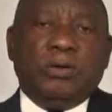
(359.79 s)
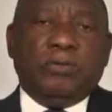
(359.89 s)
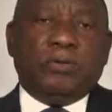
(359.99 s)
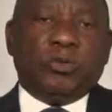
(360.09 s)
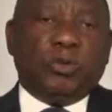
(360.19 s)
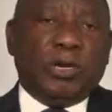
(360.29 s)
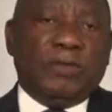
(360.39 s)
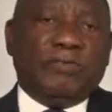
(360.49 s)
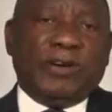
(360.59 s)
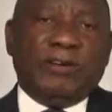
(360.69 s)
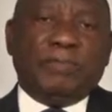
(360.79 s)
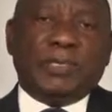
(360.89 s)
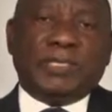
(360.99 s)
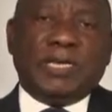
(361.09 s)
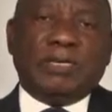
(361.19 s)
for
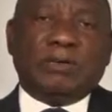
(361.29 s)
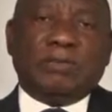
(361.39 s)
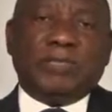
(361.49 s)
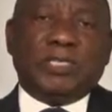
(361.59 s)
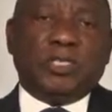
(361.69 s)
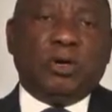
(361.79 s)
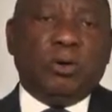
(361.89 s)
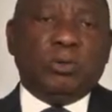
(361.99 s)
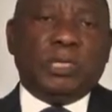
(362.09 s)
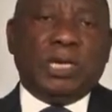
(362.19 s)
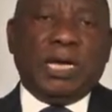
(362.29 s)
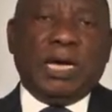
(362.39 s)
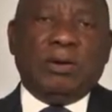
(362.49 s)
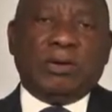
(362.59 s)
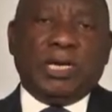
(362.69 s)
25% of the total
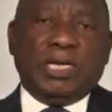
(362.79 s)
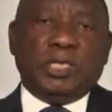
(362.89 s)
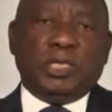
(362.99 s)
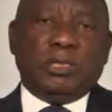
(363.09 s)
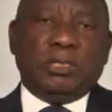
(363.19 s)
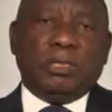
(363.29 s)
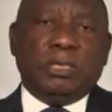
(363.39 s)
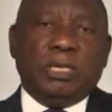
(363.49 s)
allocation,